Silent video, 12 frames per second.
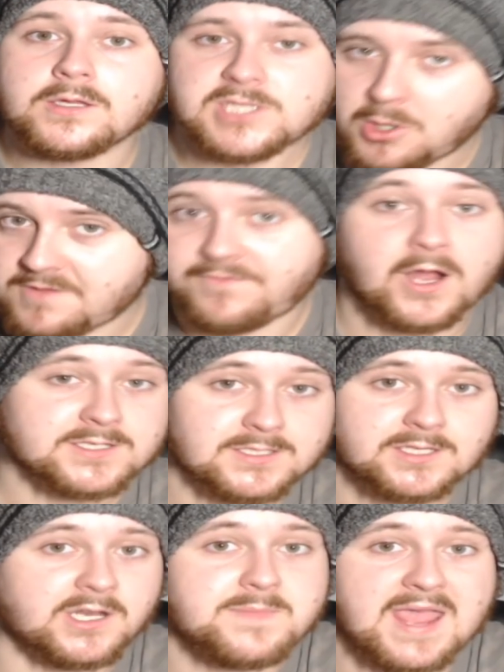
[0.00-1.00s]
Tony
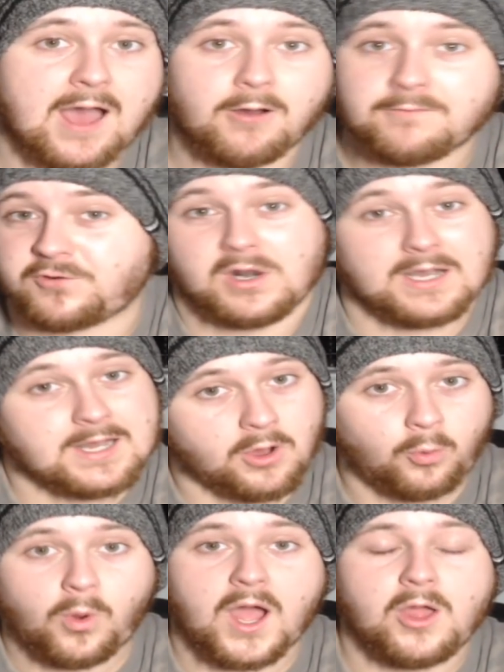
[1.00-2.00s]
Ferguson's going to be out for a
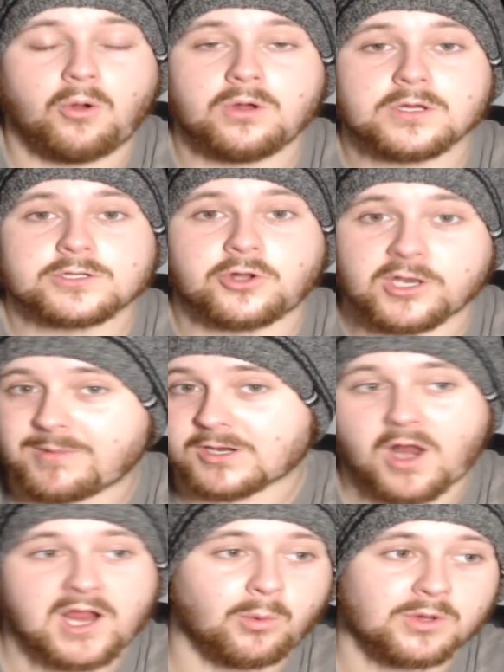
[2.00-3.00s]
little while. Conor
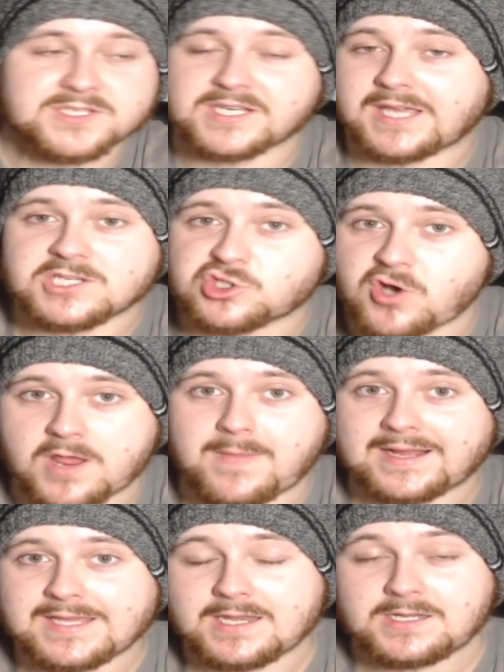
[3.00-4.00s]
McGregor wants to get straight
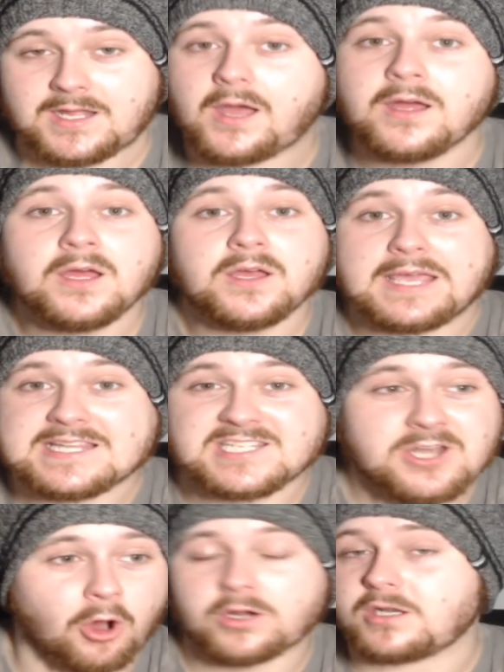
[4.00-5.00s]
back in there. He's
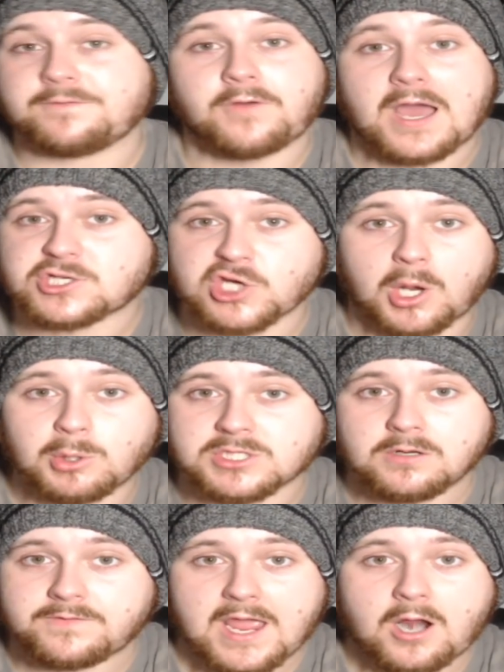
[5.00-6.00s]
not going to fight Charles
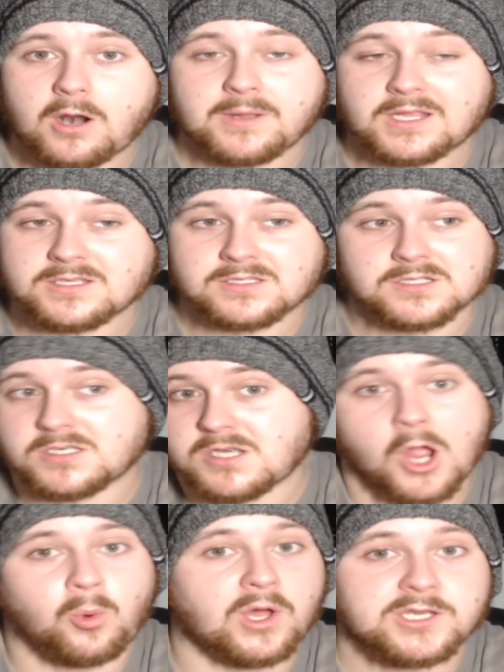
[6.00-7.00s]
Oliveira, because
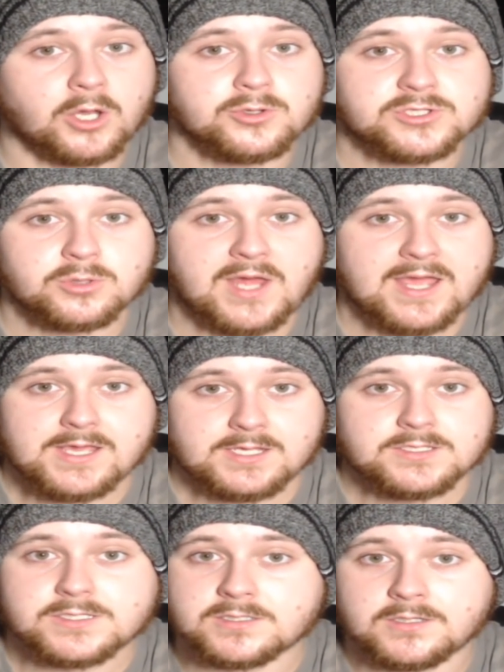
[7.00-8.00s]
no one knows who that
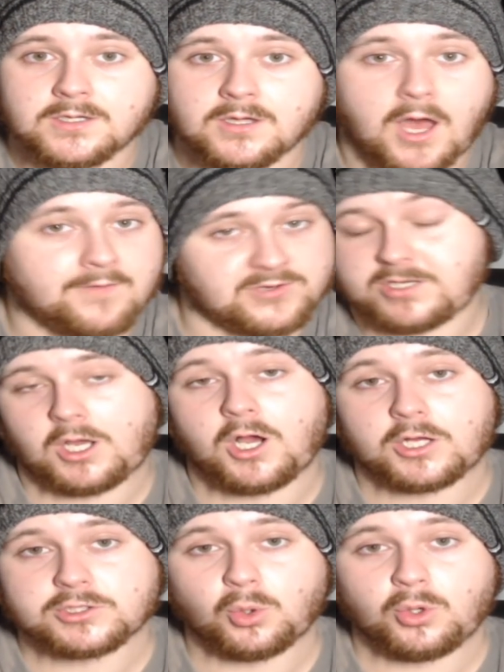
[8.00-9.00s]
is, other than the
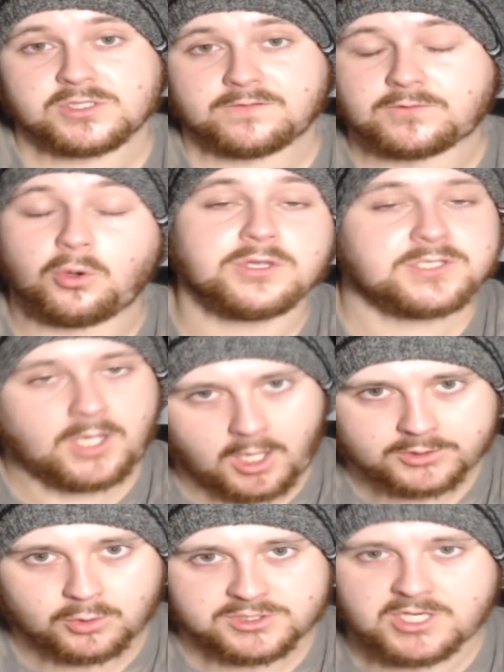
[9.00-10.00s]
hardcores, of course. The
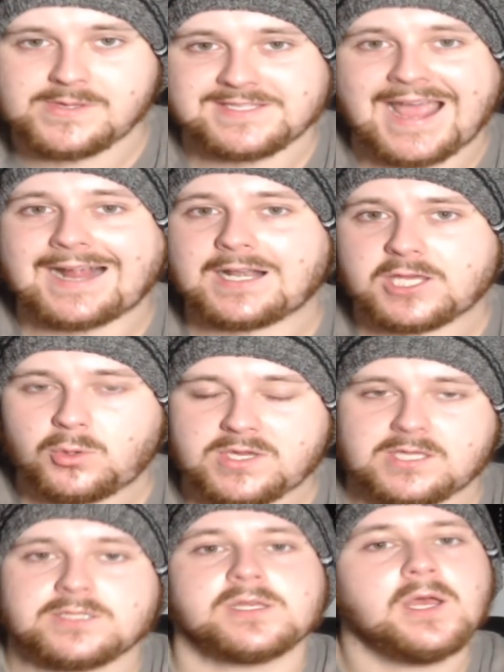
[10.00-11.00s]
hardcores know exactly who
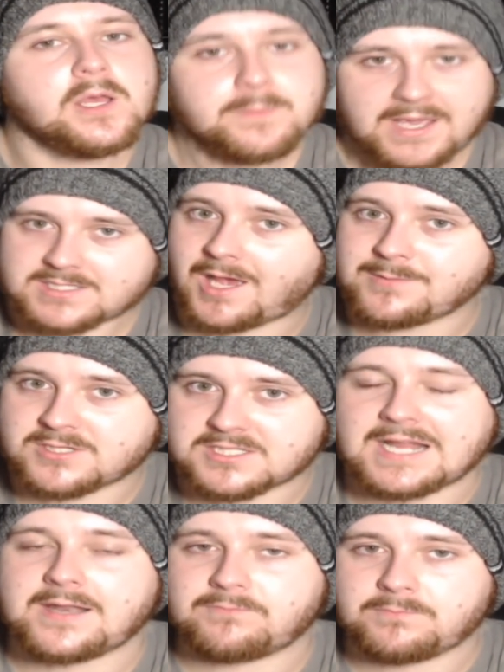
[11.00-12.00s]
he is. But in terms of
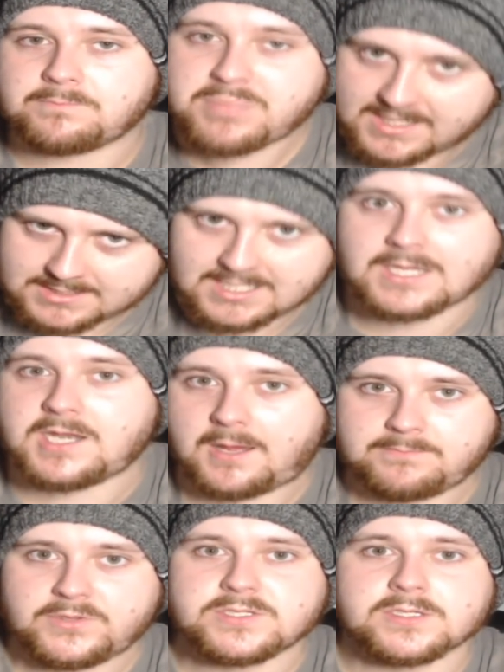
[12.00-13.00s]
selling big ticket
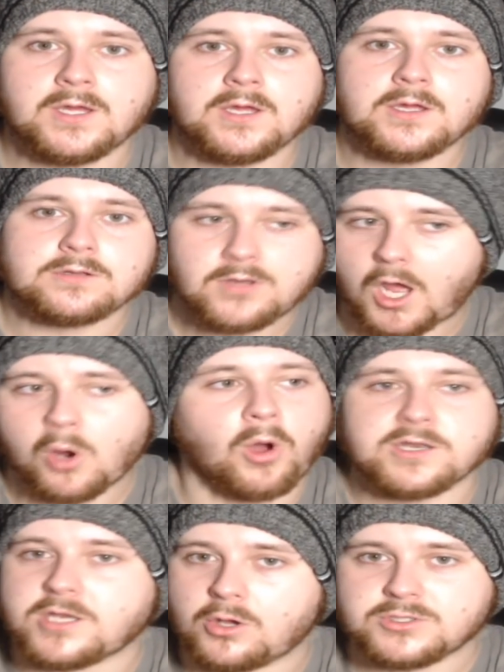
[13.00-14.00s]
numbers, no
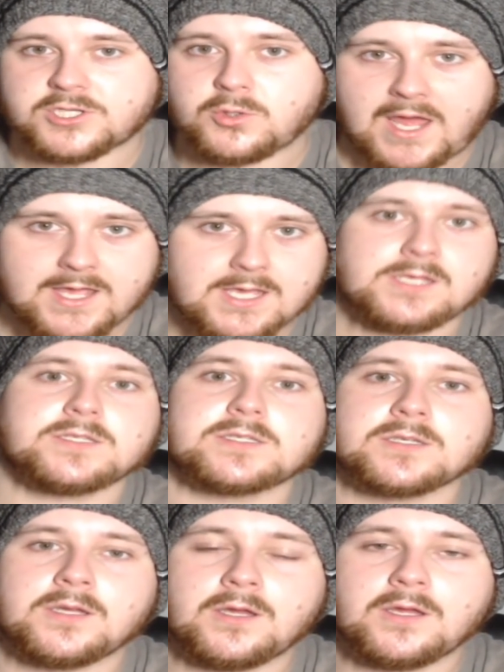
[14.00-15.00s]
one knows who that
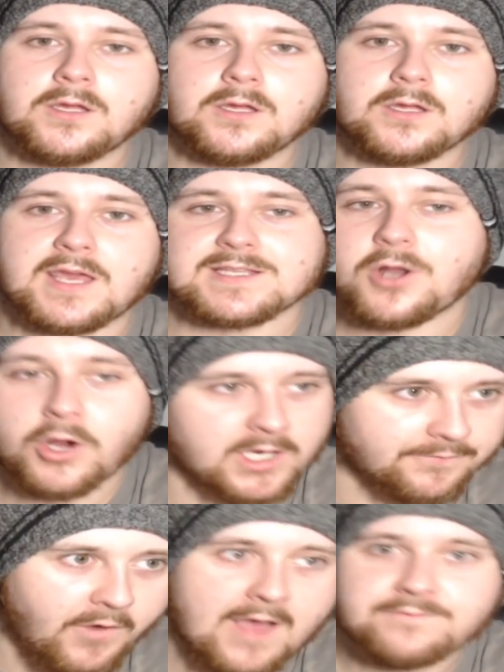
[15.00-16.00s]
is. He's not going
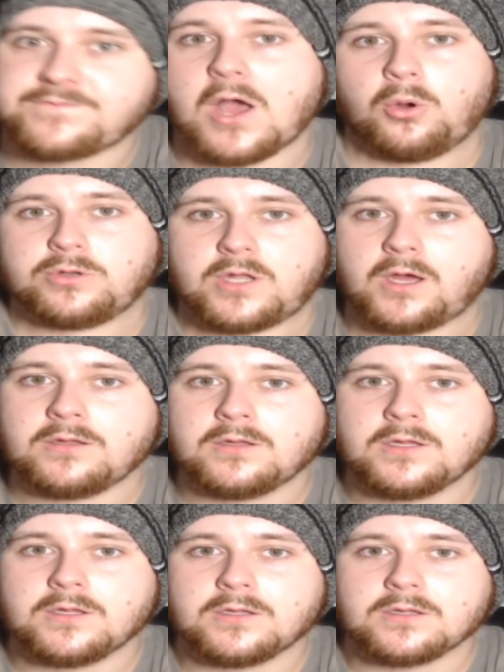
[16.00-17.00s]
to fight Felder.
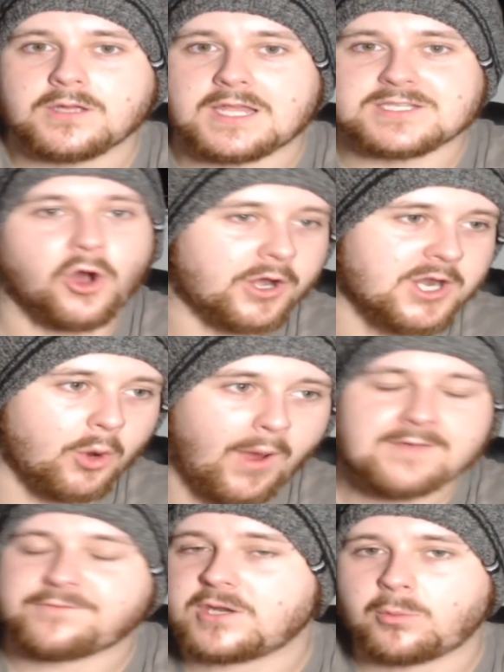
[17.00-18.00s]
He's not going to
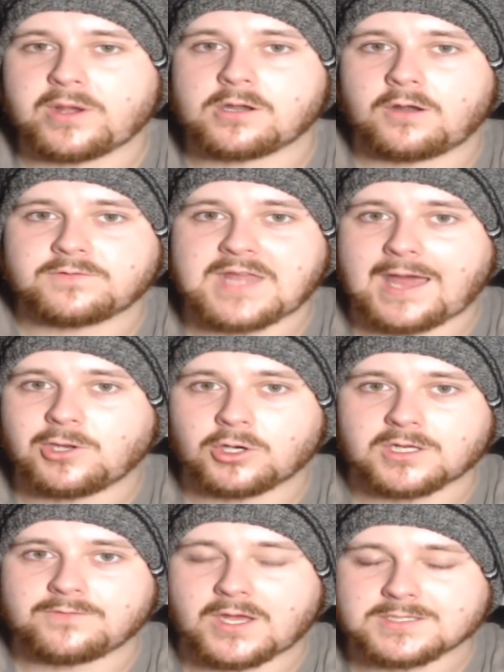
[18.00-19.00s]
wait for the winner of Dan
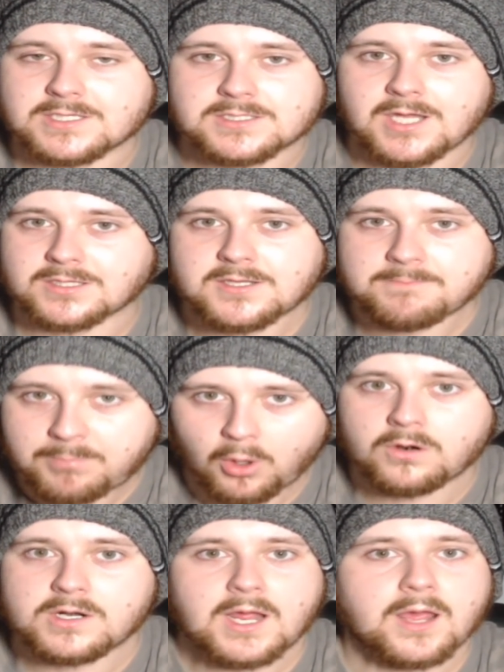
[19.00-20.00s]
Hooker versus Dustin
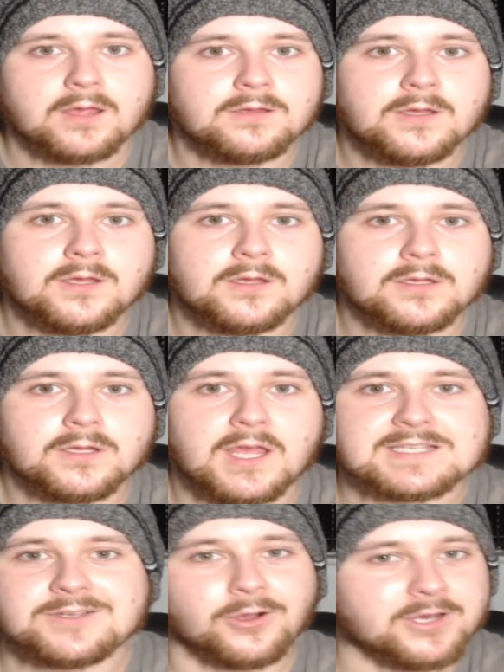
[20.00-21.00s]
Poirier.
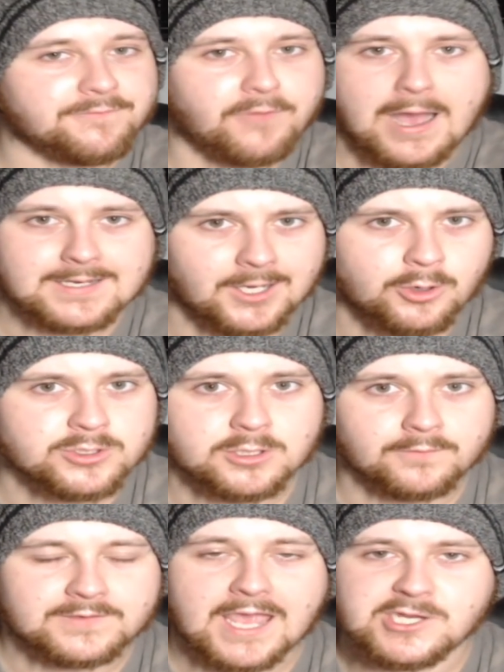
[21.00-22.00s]
He's not going to fight the
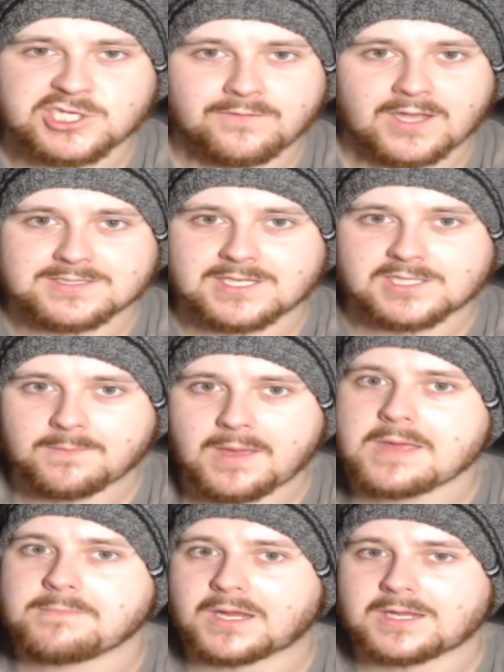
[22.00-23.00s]
loser of Gaethje versus
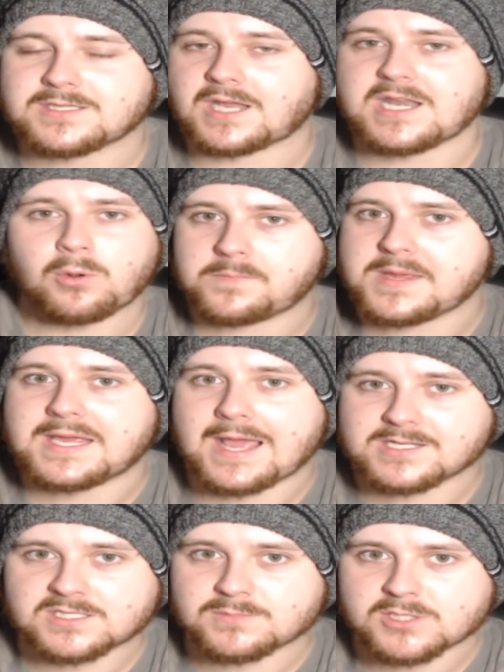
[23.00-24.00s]
Khabib, because then he would be
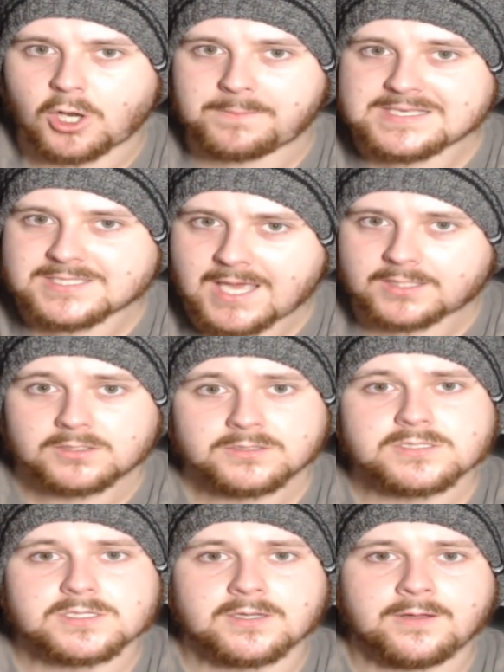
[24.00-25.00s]
getting some sloppy
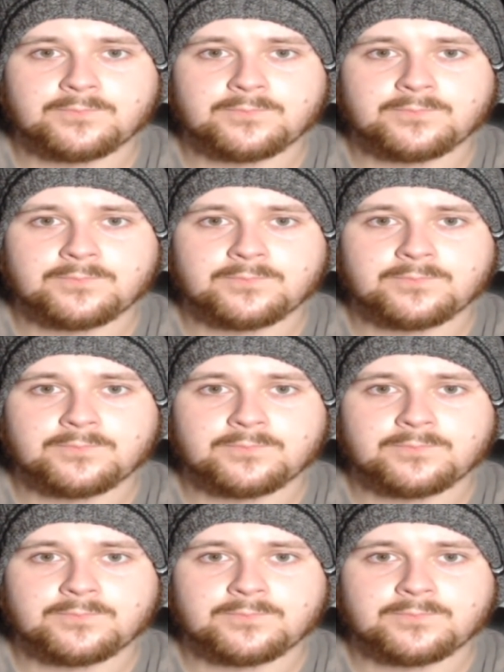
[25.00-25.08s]
seconds.